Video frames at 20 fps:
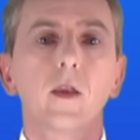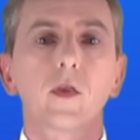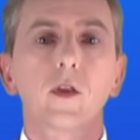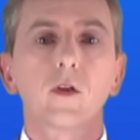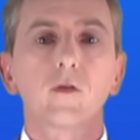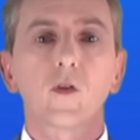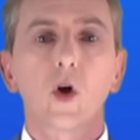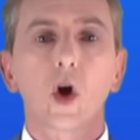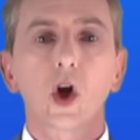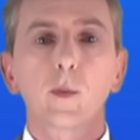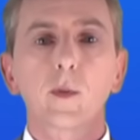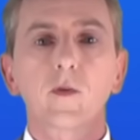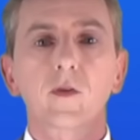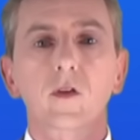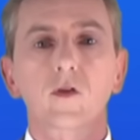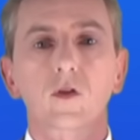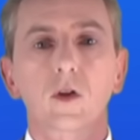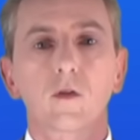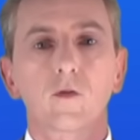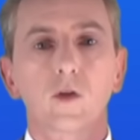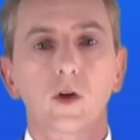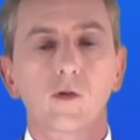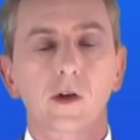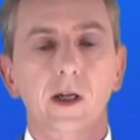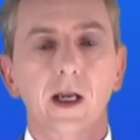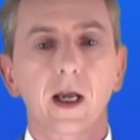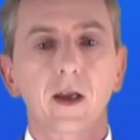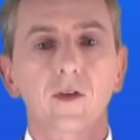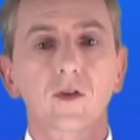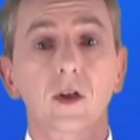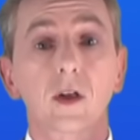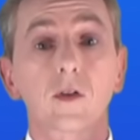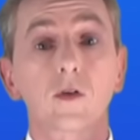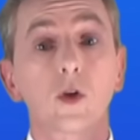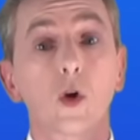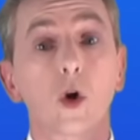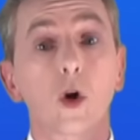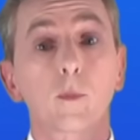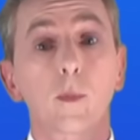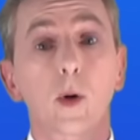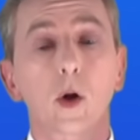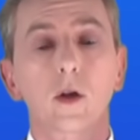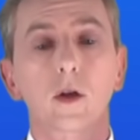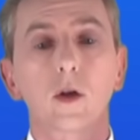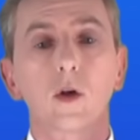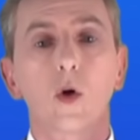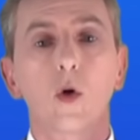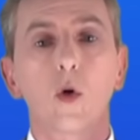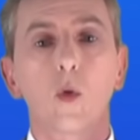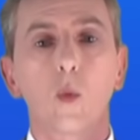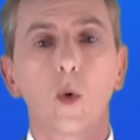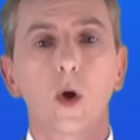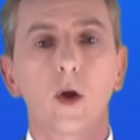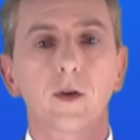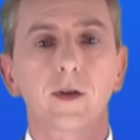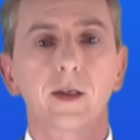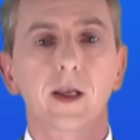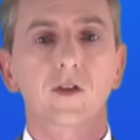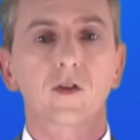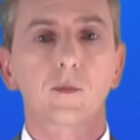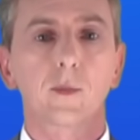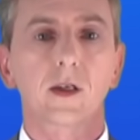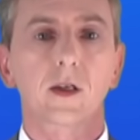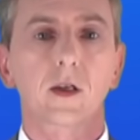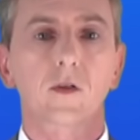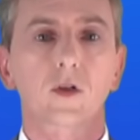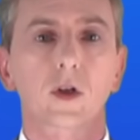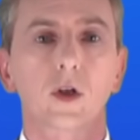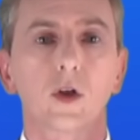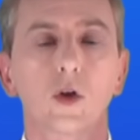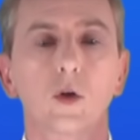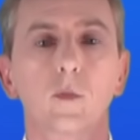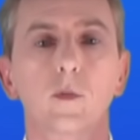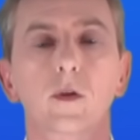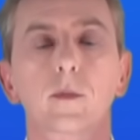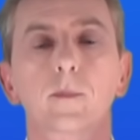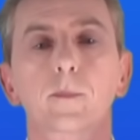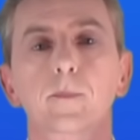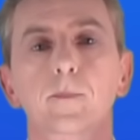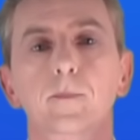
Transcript: The volume of the sulfuric acid is 0.01 decimeters cubed.